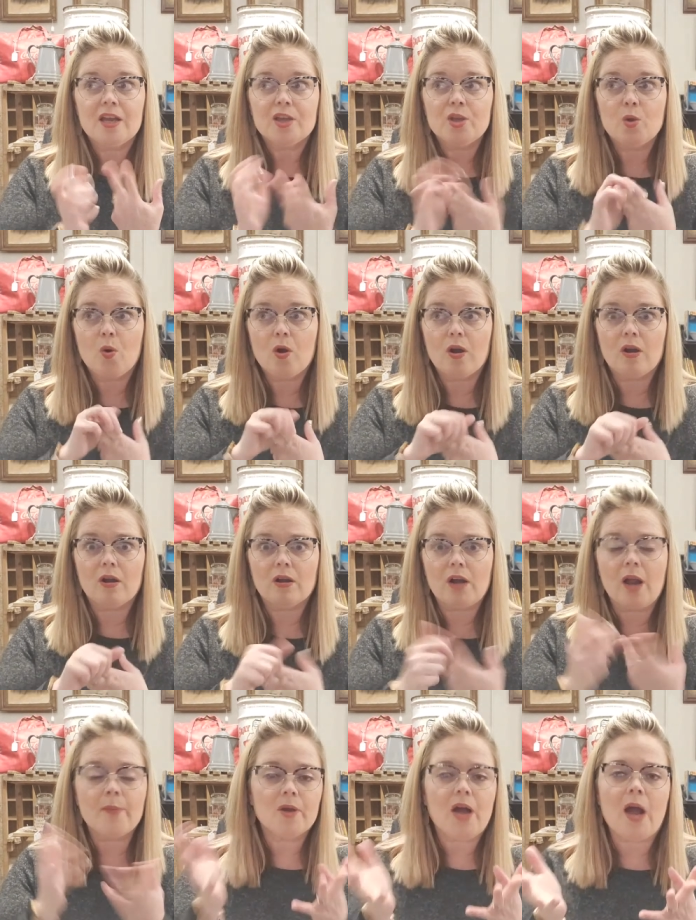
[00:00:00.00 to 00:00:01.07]
your
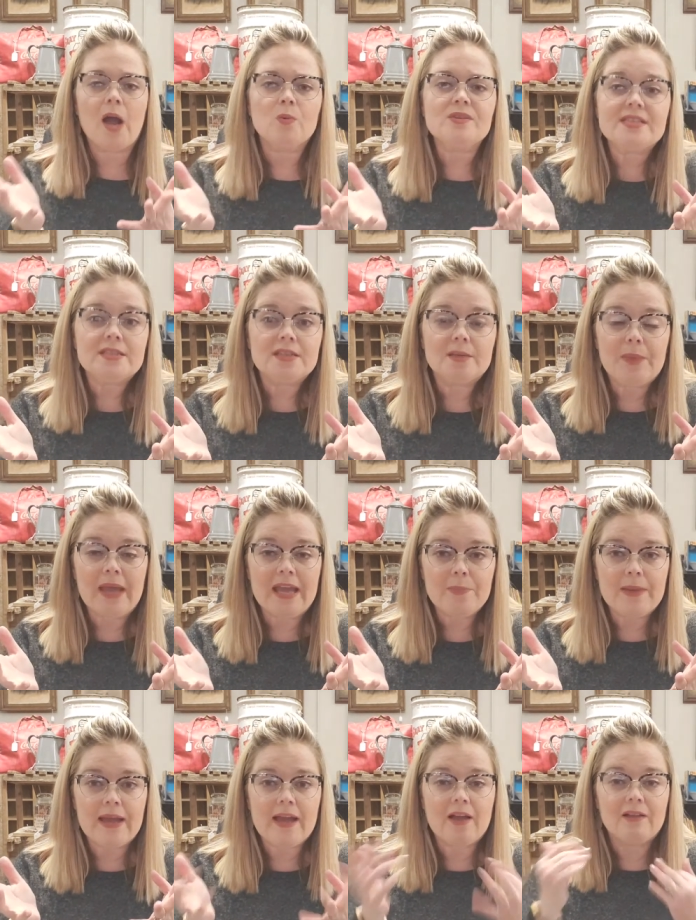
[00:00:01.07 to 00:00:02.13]
I'm, i will send a
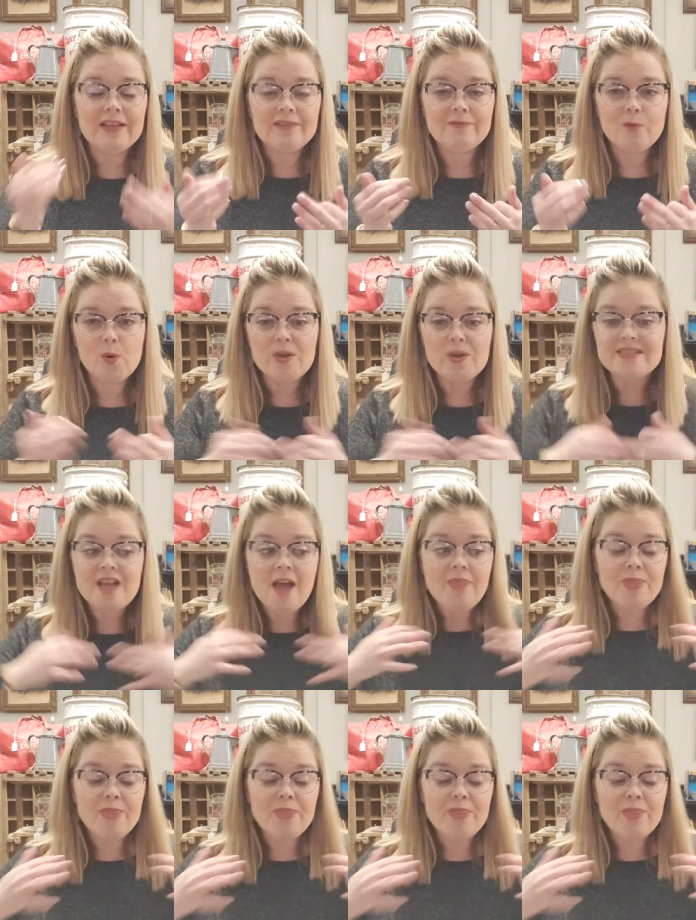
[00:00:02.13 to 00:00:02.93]
PayPal invoice.